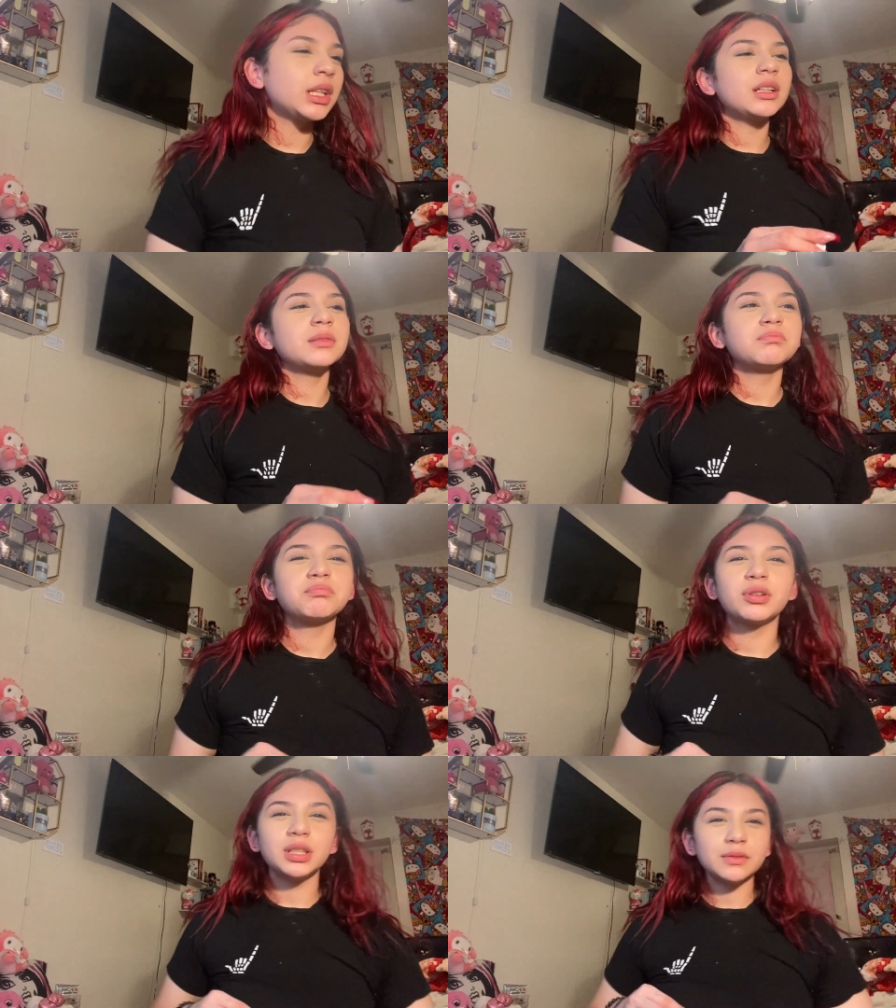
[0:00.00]
um,
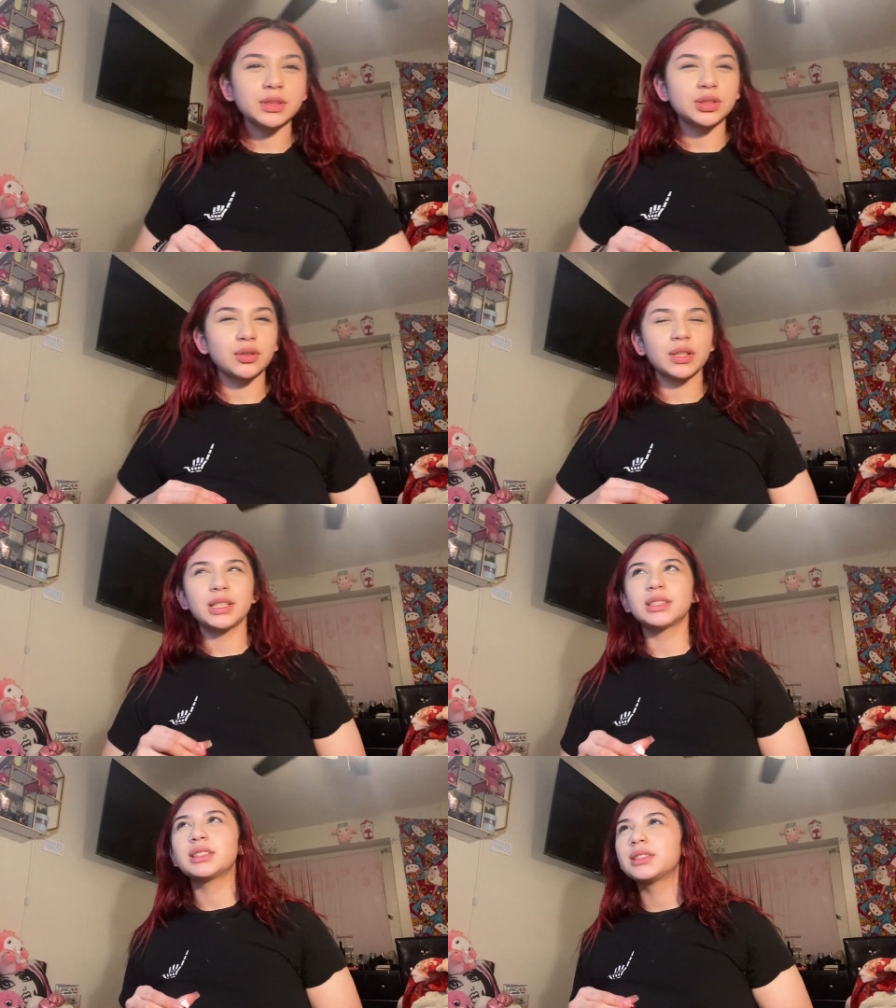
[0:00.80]
point of the story
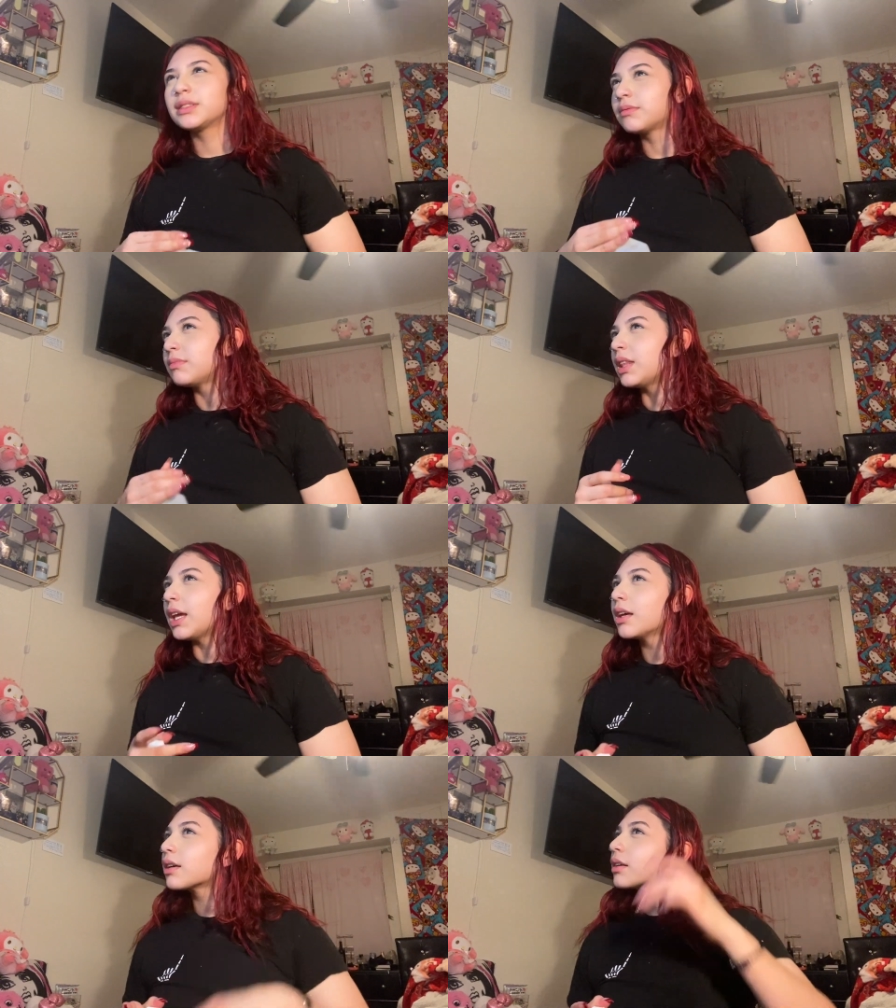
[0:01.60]
is to
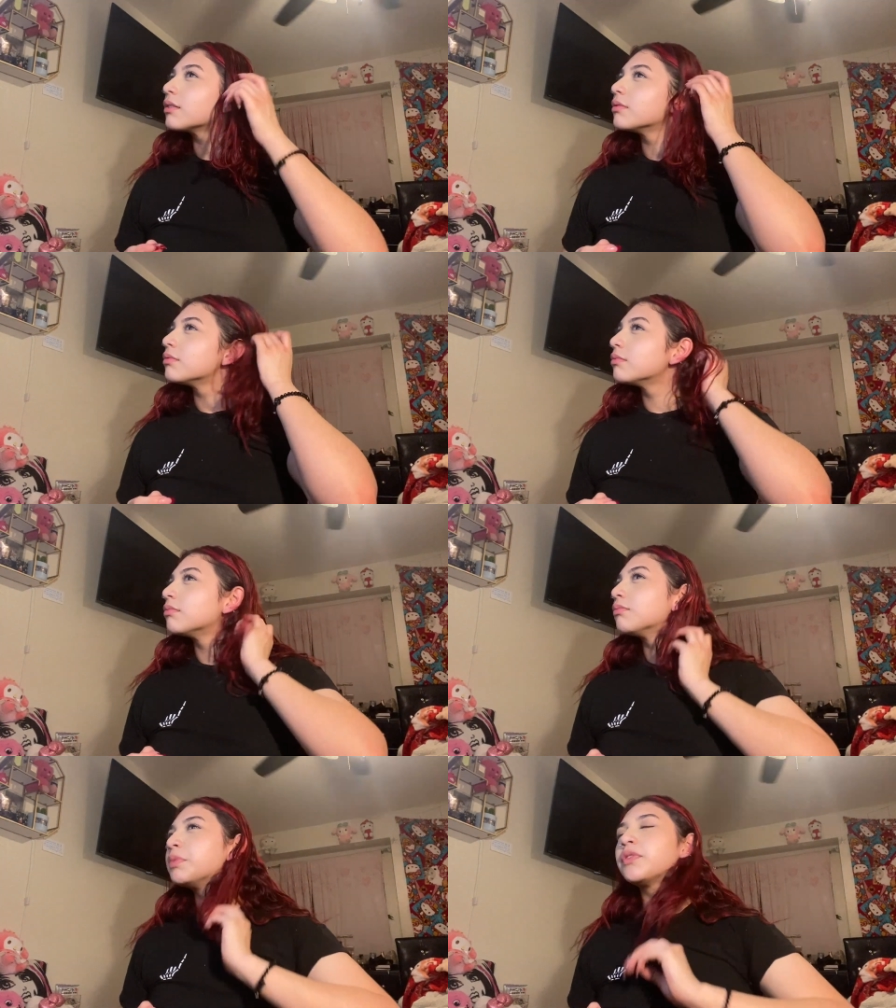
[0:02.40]
think
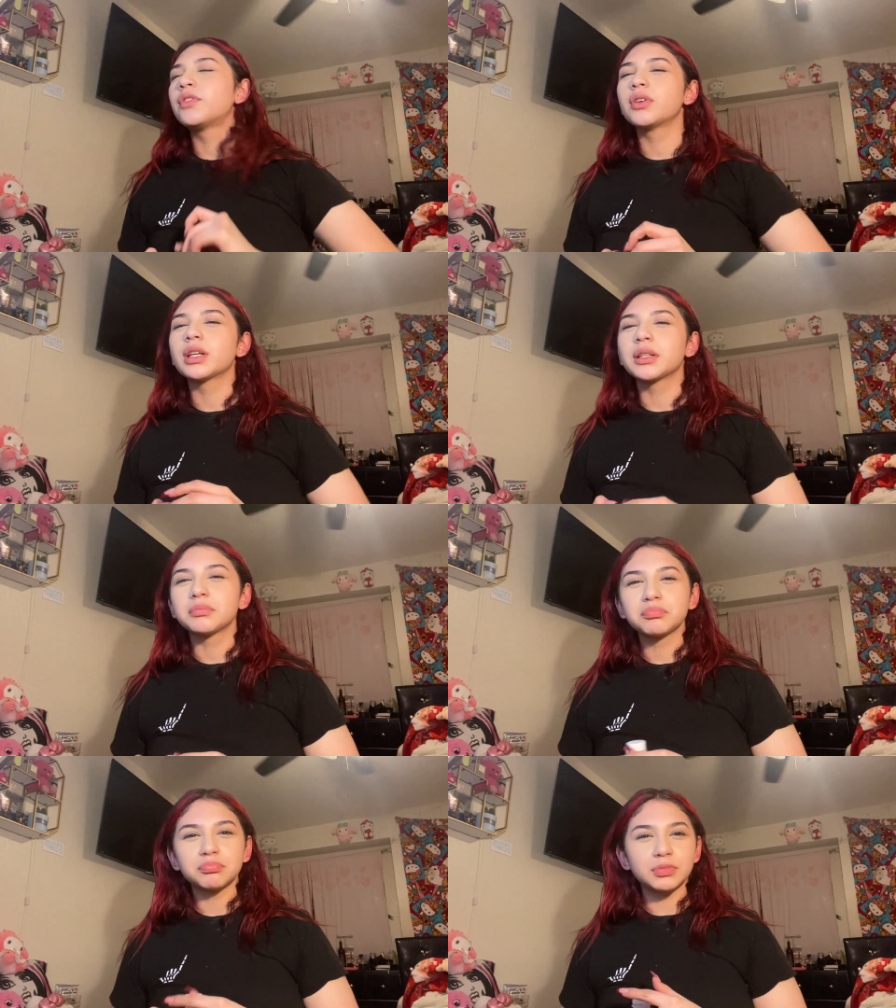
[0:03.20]
before
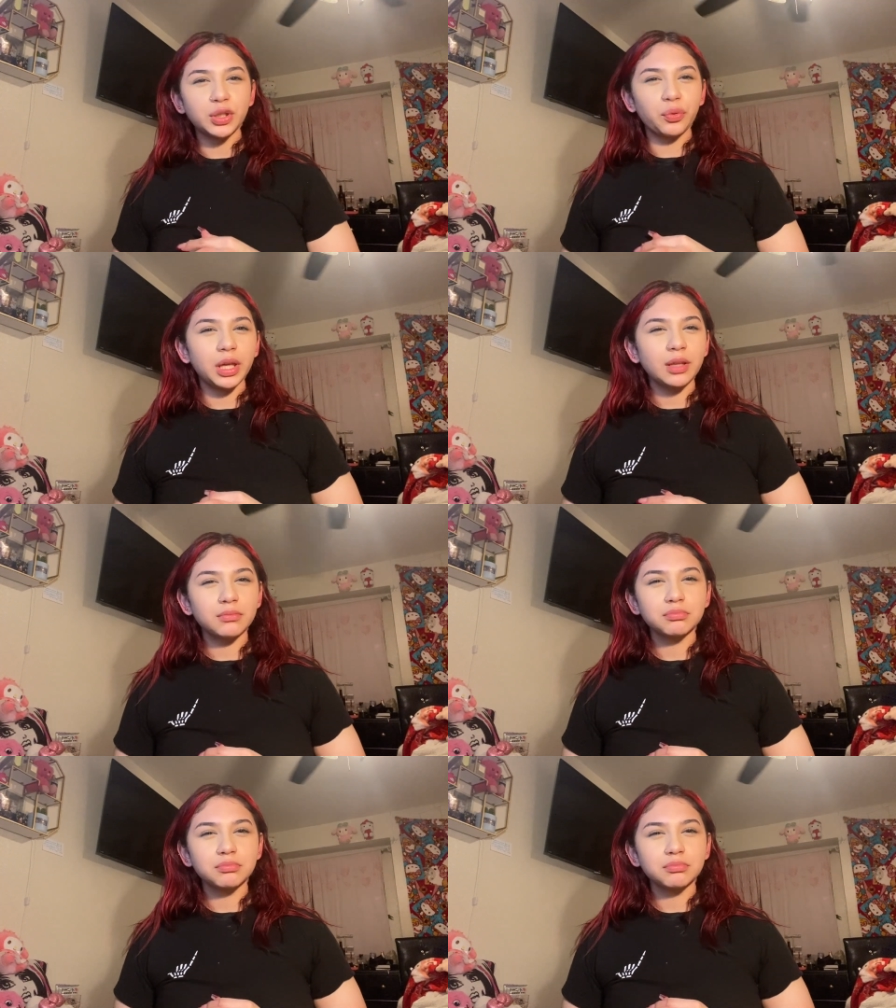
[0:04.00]
doing.